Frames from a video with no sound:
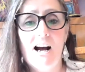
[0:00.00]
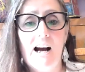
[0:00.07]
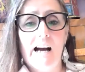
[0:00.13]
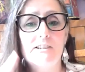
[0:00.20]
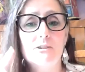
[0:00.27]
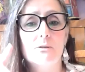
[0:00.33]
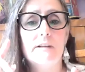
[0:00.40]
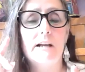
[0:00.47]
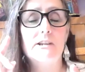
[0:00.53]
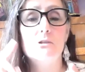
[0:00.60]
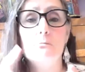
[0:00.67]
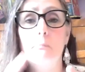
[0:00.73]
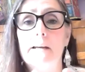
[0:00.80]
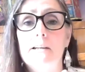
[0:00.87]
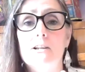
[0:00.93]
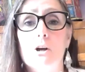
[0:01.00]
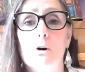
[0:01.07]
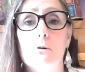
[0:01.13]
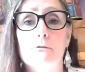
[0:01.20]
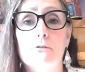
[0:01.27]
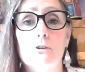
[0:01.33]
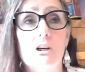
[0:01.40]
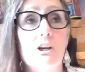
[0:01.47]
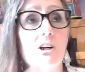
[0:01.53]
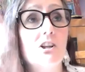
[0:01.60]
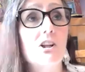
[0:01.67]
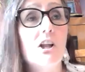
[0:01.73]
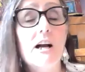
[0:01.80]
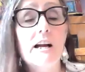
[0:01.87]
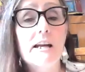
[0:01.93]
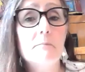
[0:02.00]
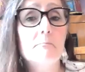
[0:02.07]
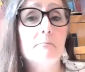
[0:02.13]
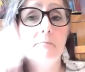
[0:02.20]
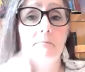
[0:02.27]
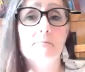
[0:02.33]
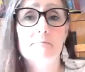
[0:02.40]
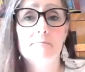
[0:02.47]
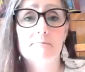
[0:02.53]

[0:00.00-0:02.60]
I know that you might go for a climb